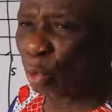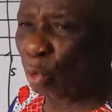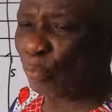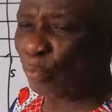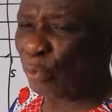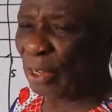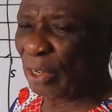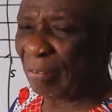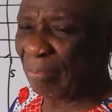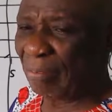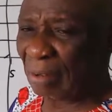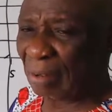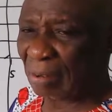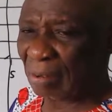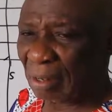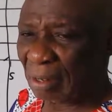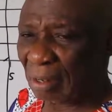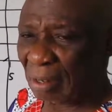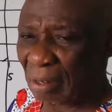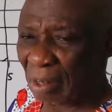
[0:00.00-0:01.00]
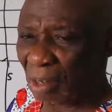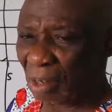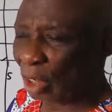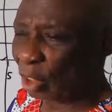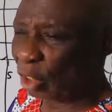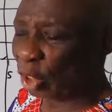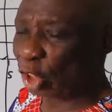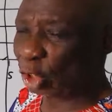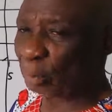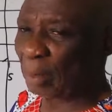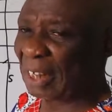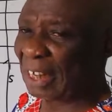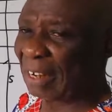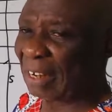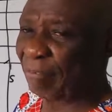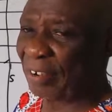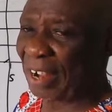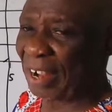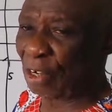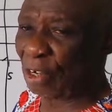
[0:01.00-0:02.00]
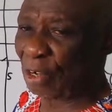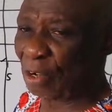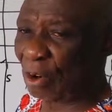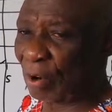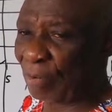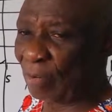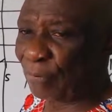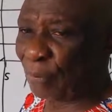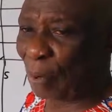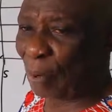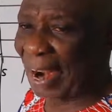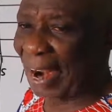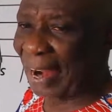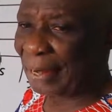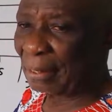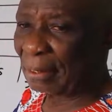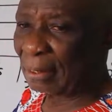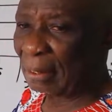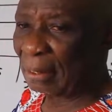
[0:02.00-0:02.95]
for the corresponding value of y?